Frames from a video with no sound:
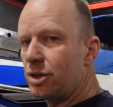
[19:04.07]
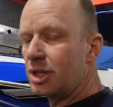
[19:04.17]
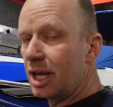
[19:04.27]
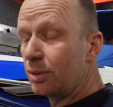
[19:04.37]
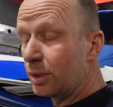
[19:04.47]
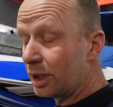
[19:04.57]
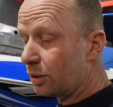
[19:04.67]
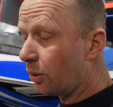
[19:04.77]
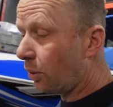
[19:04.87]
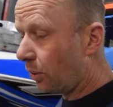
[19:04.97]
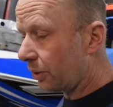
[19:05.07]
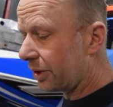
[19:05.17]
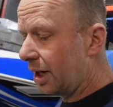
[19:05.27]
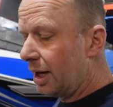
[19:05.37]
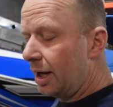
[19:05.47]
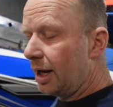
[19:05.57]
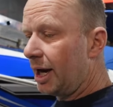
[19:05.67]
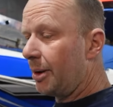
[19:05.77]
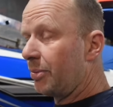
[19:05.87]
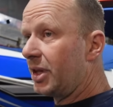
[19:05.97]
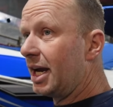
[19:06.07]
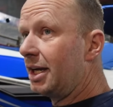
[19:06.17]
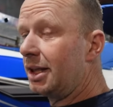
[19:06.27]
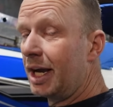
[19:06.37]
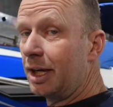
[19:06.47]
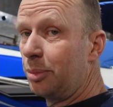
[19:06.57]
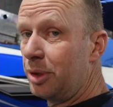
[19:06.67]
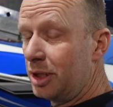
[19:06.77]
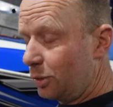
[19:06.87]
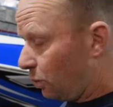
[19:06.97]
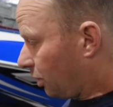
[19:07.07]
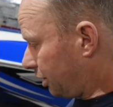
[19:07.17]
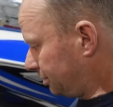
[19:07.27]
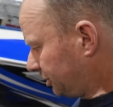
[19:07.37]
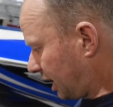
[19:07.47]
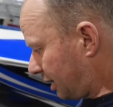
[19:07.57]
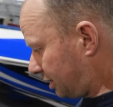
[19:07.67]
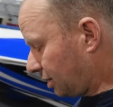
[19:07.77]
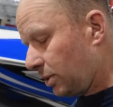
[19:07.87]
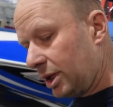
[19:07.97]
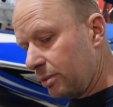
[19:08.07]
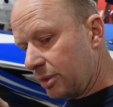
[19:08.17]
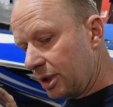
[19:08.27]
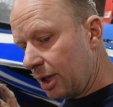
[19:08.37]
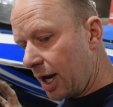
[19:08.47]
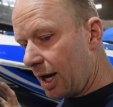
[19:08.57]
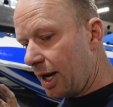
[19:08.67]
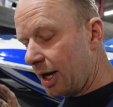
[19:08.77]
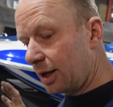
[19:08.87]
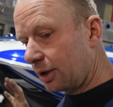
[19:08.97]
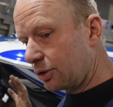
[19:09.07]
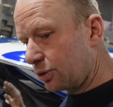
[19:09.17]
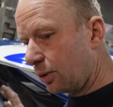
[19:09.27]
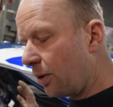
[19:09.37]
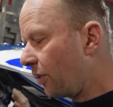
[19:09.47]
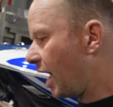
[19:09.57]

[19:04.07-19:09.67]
stay really cold. Um, they like being warm and I think we can uh, control